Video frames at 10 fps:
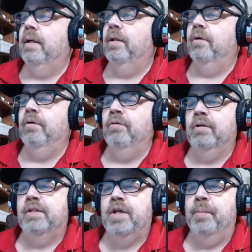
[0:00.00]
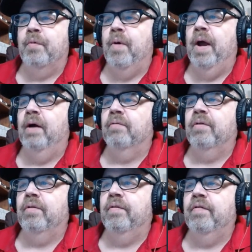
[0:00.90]
you can skip around
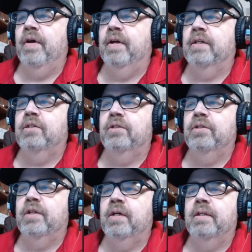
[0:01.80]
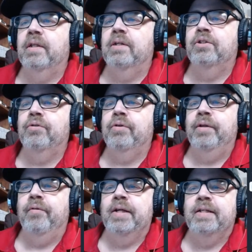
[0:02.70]
to the sections that you're
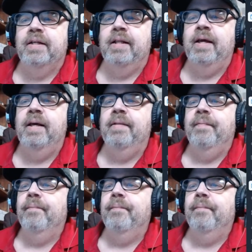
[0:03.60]
interested in,